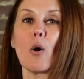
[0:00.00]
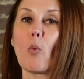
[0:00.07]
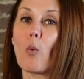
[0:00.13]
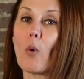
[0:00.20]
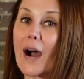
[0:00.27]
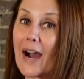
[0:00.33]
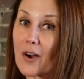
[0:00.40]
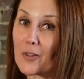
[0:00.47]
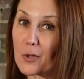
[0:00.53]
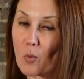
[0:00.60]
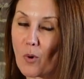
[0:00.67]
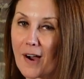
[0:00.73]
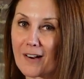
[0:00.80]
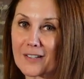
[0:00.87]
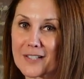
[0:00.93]
while the
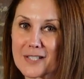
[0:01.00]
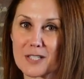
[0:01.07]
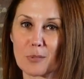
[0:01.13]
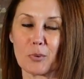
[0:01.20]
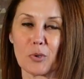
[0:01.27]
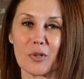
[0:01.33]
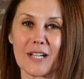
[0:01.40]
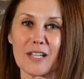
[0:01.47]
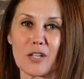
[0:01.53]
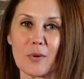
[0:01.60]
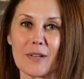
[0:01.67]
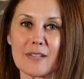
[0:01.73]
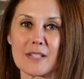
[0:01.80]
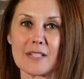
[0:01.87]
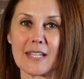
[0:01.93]
wall is supporting you
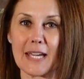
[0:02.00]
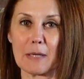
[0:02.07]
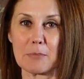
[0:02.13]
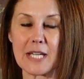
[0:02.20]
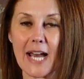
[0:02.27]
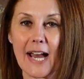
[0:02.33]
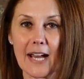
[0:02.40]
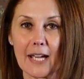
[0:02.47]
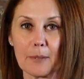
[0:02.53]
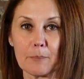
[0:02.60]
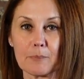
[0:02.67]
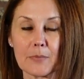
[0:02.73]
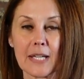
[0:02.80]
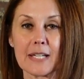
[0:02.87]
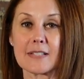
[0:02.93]
at the same time.
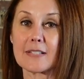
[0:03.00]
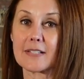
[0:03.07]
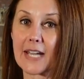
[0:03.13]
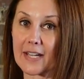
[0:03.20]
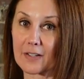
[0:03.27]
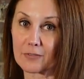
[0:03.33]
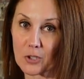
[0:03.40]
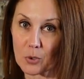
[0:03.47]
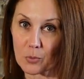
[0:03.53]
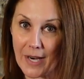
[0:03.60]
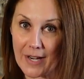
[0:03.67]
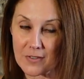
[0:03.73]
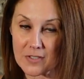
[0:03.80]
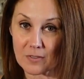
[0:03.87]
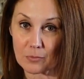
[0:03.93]
Stay a few
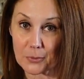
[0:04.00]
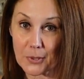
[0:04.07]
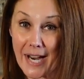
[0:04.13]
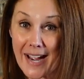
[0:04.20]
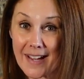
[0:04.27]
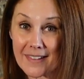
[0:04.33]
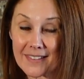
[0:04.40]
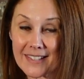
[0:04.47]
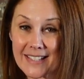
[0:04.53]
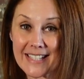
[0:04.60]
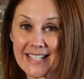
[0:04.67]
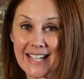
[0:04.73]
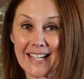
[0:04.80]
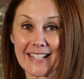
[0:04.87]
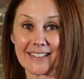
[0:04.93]
rounds of breath
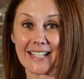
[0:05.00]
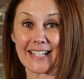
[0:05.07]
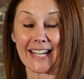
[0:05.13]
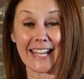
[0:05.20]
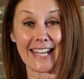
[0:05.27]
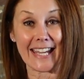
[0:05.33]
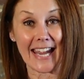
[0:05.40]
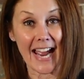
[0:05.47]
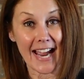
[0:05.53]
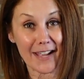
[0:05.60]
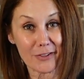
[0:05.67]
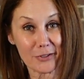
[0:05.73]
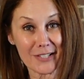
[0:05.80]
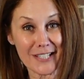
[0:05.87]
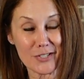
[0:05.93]
and then
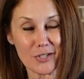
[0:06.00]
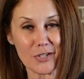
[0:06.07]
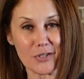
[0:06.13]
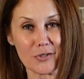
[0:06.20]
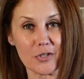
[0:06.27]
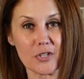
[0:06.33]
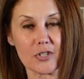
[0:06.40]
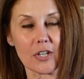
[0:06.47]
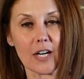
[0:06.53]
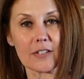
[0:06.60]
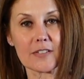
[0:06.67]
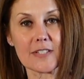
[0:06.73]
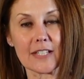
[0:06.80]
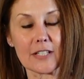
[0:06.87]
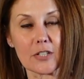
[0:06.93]
gather into your strong
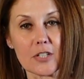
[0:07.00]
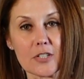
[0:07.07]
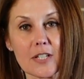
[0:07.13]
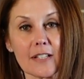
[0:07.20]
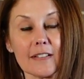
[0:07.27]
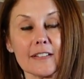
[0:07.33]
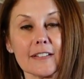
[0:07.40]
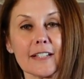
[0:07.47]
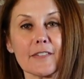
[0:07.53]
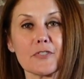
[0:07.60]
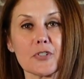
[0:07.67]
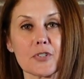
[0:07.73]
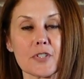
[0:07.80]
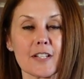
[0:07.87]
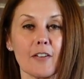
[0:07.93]
center to
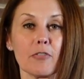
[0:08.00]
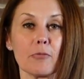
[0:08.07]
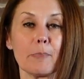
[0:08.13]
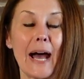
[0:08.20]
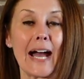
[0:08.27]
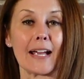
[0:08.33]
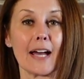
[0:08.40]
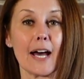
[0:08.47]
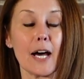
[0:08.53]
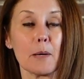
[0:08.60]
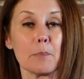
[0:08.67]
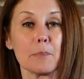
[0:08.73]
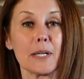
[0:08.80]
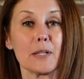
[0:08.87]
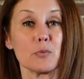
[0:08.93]
lift yourself back
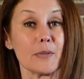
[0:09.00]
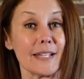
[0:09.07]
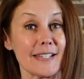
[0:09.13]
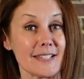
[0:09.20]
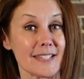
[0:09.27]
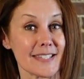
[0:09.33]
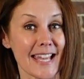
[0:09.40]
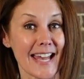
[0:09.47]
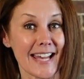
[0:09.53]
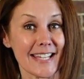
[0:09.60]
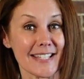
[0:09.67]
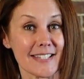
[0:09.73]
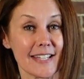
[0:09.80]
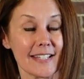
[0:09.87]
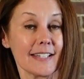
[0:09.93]
up,
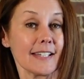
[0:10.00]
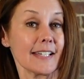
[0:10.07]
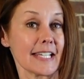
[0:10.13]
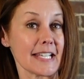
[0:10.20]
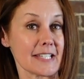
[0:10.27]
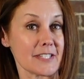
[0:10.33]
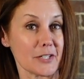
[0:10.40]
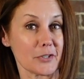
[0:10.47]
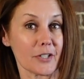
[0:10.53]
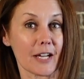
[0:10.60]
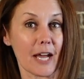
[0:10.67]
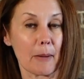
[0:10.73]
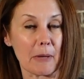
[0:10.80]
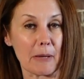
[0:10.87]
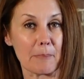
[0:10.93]
reset. Consider
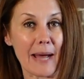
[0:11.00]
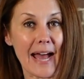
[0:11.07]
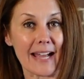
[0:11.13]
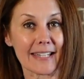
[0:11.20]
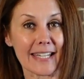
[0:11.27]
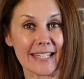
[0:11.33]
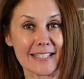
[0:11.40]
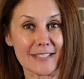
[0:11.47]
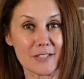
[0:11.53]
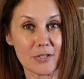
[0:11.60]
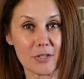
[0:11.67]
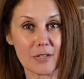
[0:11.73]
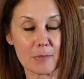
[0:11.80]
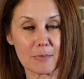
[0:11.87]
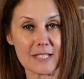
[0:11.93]
coming back
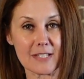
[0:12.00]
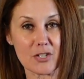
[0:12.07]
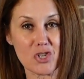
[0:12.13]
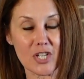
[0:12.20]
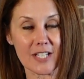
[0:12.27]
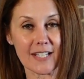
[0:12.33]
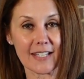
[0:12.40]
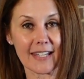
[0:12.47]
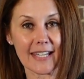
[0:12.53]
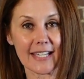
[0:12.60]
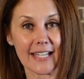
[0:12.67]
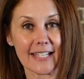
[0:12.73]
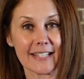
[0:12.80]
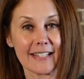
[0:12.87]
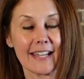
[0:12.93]
into the position
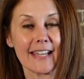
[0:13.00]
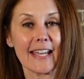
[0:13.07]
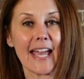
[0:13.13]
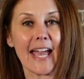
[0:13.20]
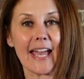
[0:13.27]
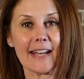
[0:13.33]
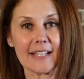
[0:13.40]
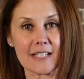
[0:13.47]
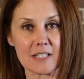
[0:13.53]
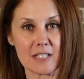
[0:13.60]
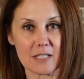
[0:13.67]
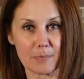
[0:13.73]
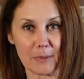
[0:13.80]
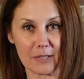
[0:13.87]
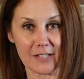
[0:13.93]
again and
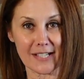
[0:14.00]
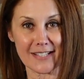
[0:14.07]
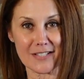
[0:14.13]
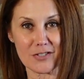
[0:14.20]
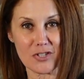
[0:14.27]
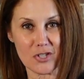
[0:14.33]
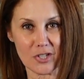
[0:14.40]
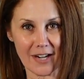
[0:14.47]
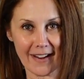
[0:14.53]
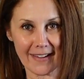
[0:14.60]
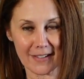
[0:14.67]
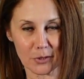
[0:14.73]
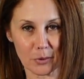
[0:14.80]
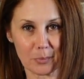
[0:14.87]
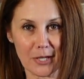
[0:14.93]
experience
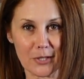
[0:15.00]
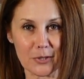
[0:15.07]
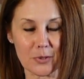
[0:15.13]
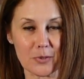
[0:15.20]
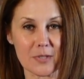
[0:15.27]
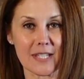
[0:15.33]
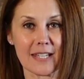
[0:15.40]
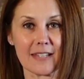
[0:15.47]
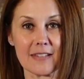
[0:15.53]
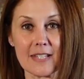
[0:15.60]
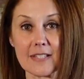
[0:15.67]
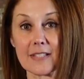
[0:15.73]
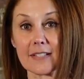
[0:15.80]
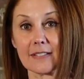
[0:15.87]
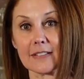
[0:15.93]
triangle pose in
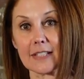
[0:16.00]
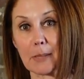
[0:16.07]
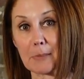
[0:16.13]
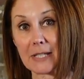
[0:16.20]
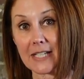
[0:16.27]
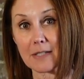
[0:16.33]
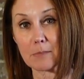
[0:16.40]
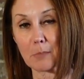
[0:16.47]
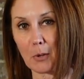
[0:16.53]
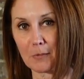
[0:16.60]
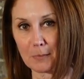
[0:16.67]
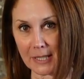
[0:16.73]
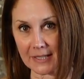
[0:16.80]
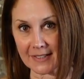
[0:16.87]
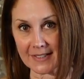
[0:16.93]
this limited
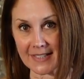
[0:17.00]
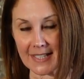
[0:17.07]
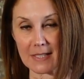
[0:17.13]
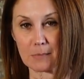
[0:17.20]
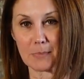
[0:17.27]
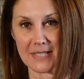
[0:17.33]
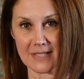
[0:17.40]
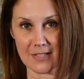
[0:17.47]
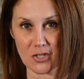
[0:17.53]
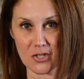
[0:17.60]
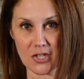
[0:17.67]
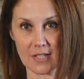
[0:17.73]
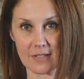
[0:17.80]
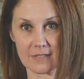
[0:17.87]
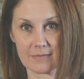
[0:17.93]
mobility
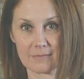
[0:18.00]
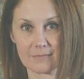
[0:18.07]
position.